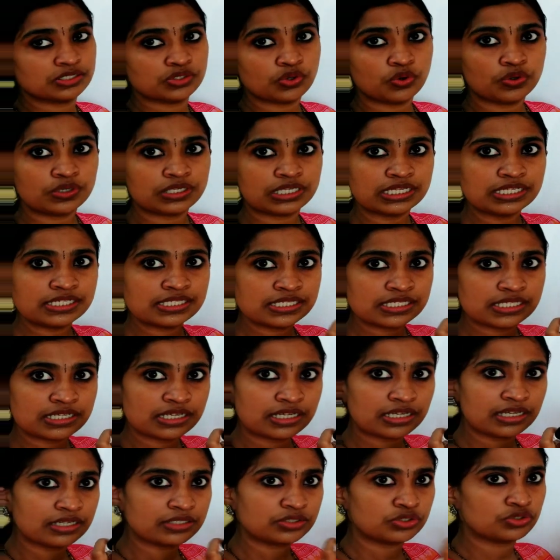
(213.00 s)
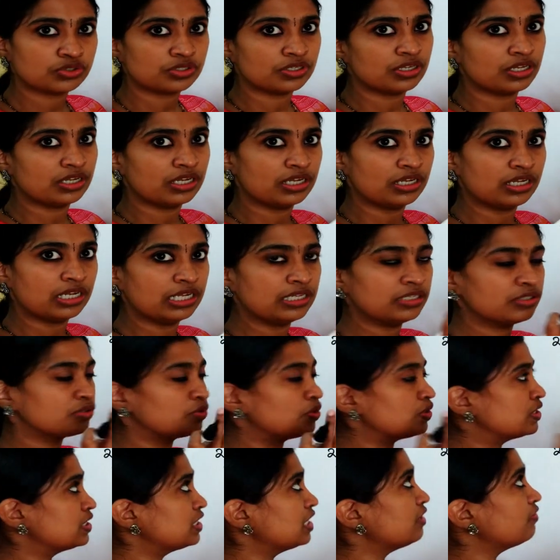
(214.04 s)
So, it is a
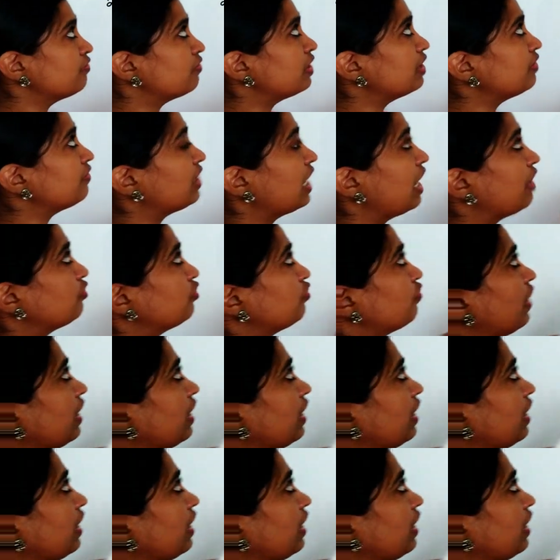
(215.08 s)
question where we have to